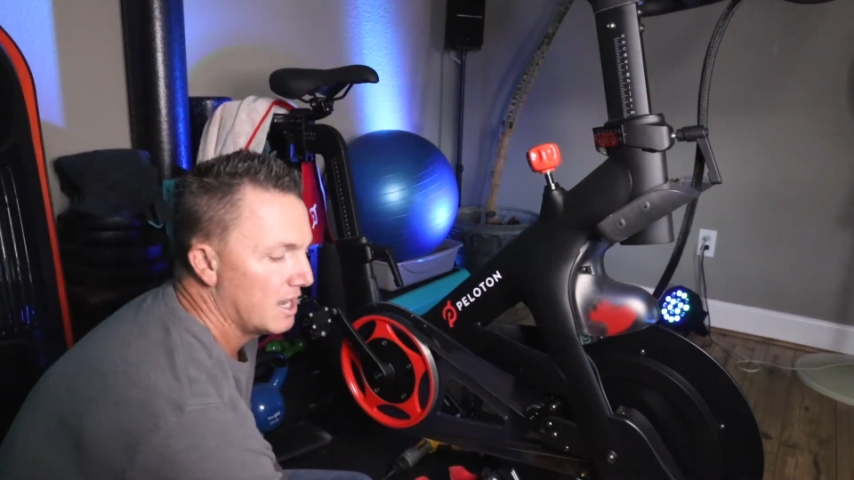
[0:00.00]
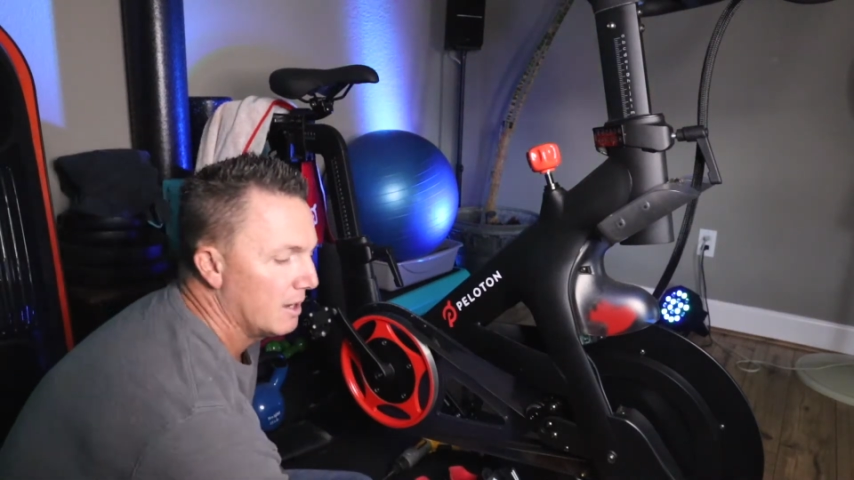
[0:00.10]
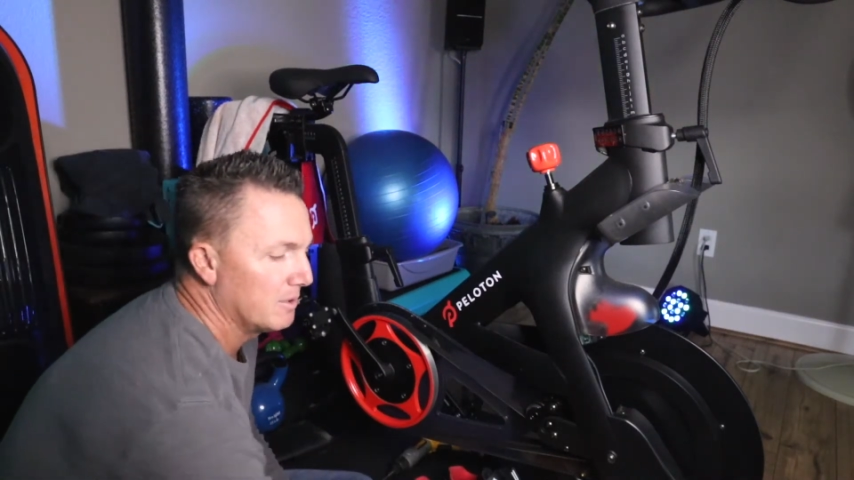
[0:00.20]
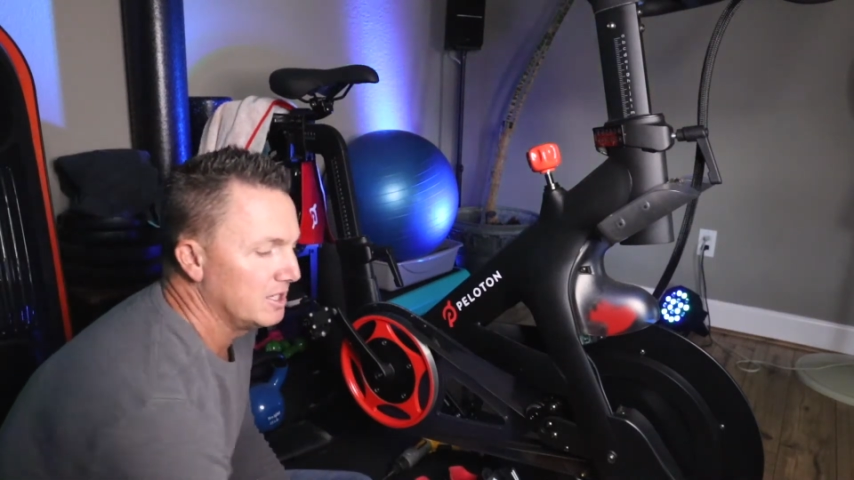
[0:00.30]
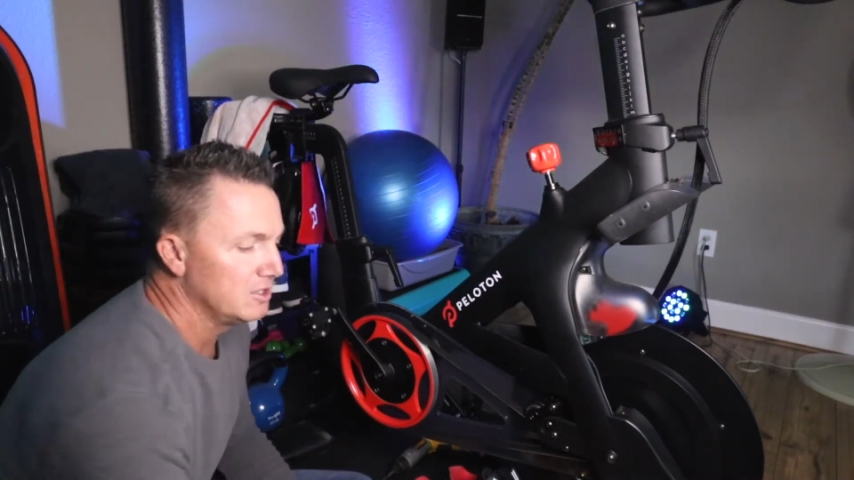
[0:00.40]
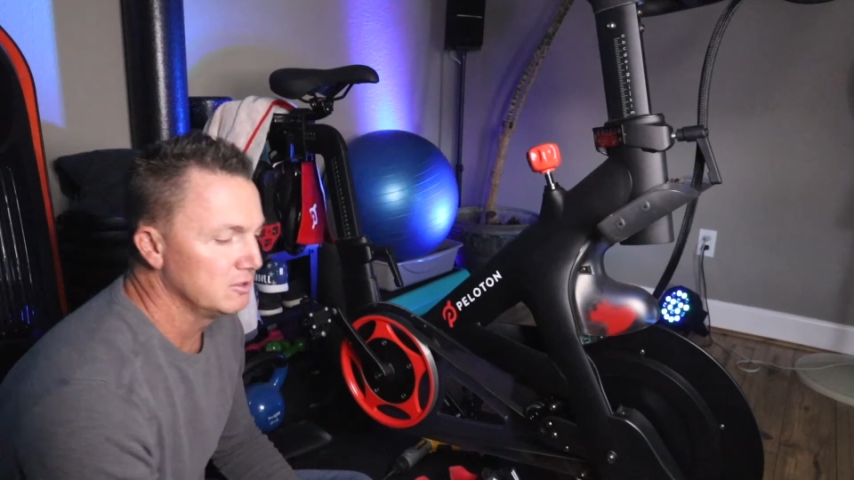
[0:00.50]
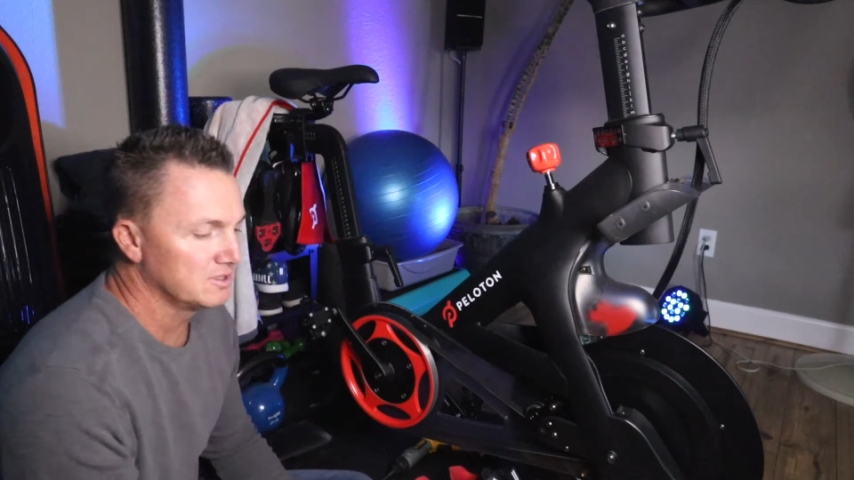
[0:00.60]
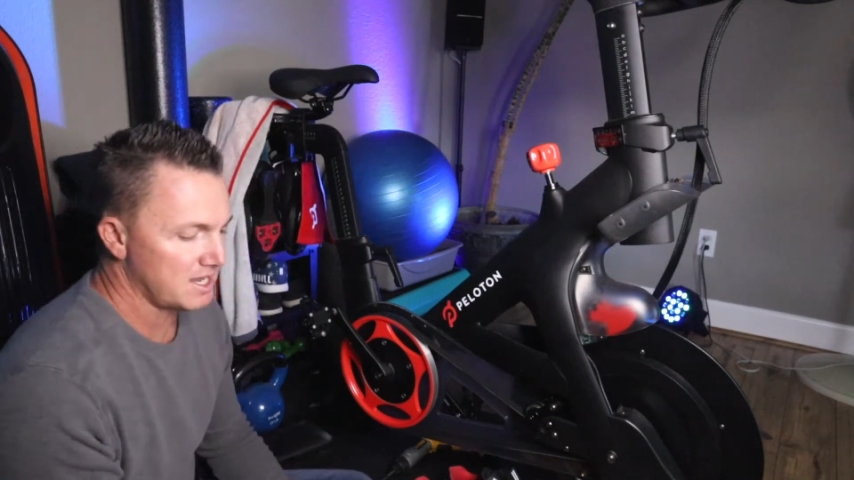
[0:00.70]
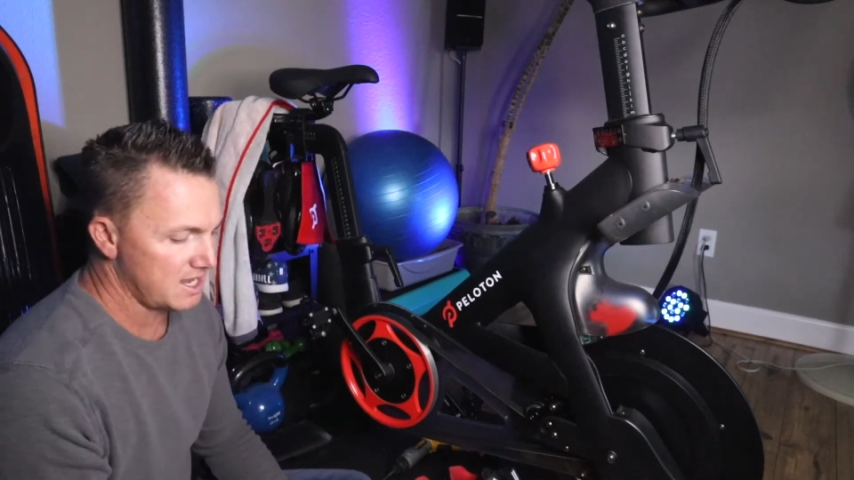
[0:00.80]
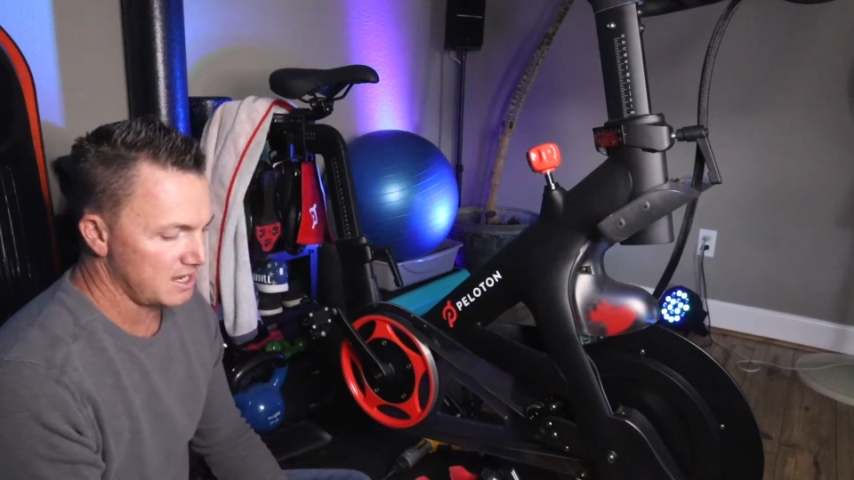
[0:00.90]
I'm going to use
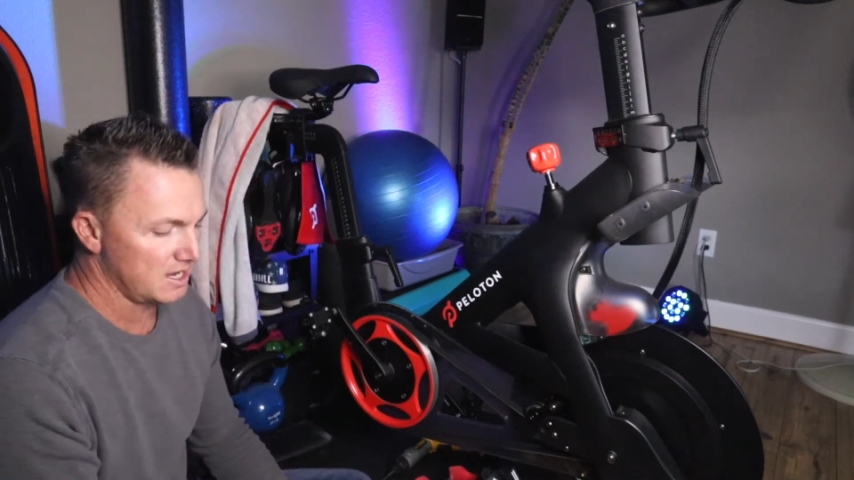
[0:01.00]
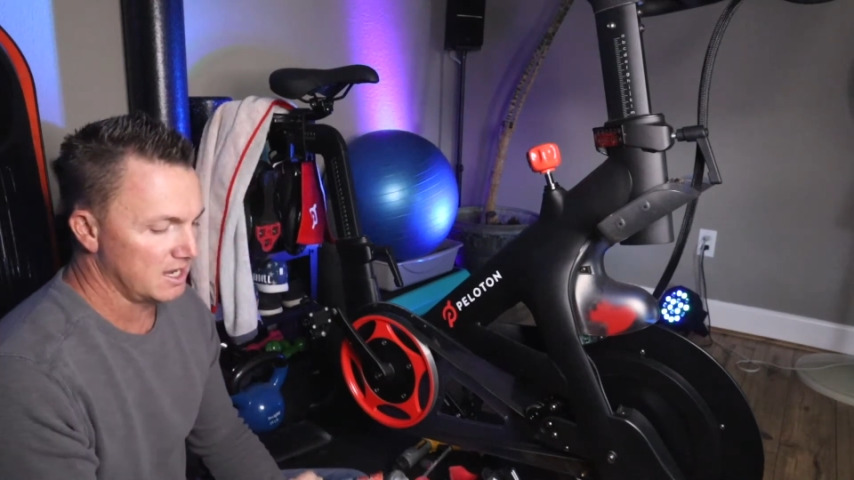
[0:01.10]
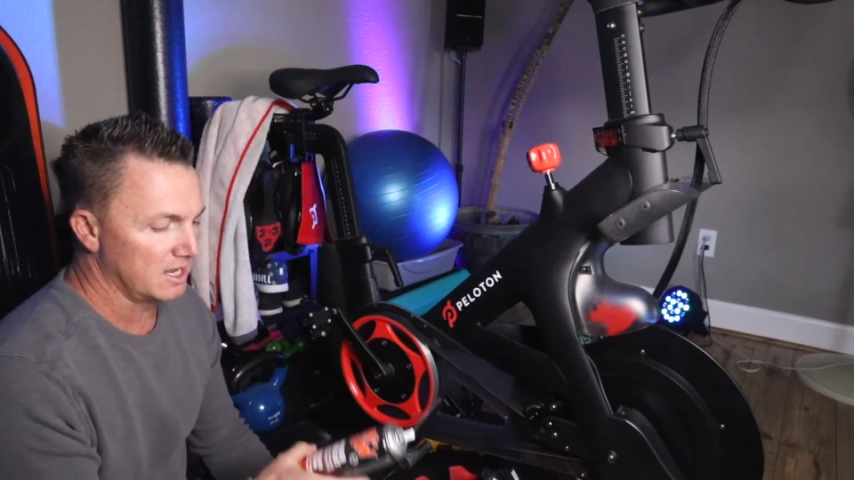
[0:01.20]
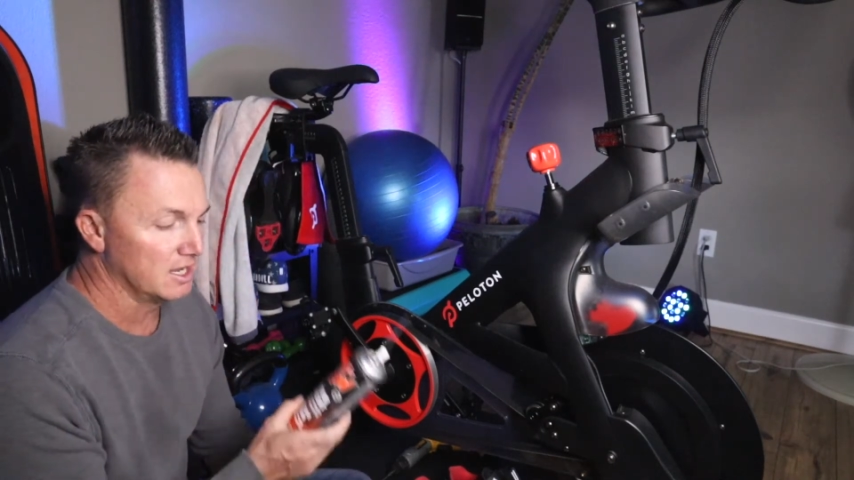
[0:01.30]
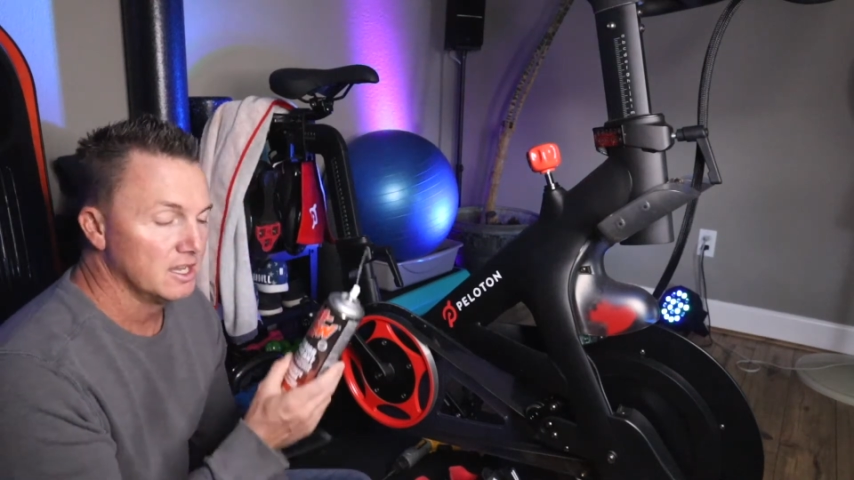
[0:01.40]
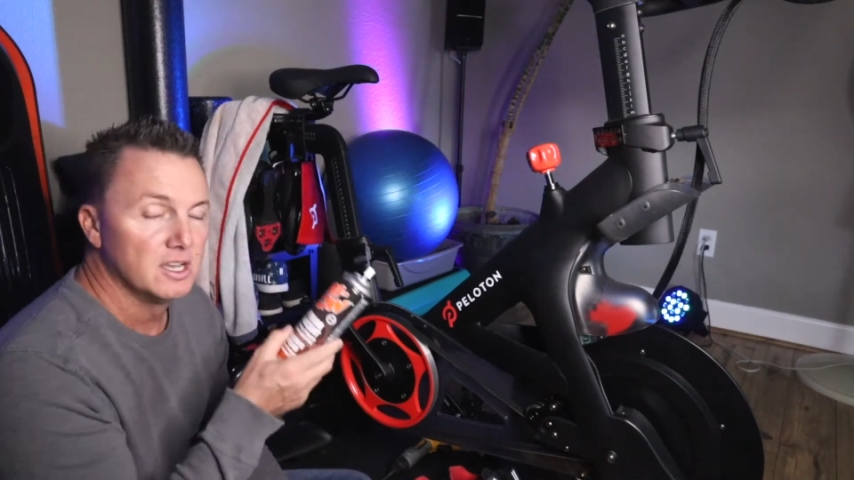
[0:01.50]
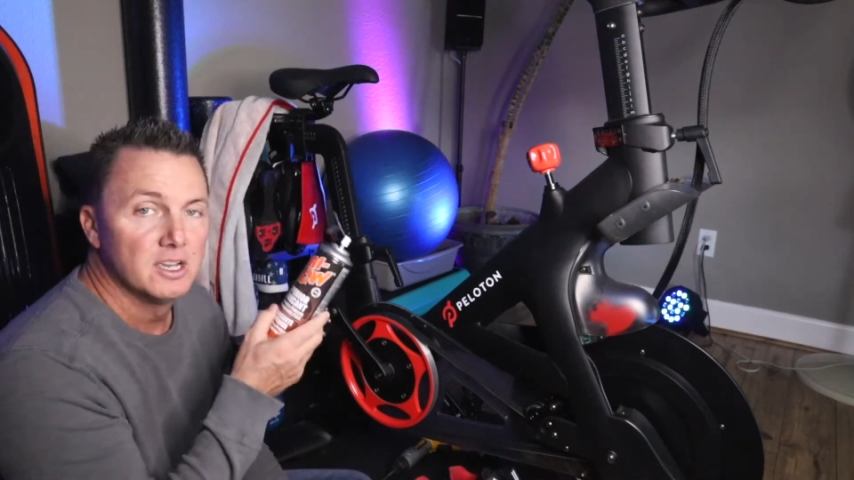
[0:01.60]
a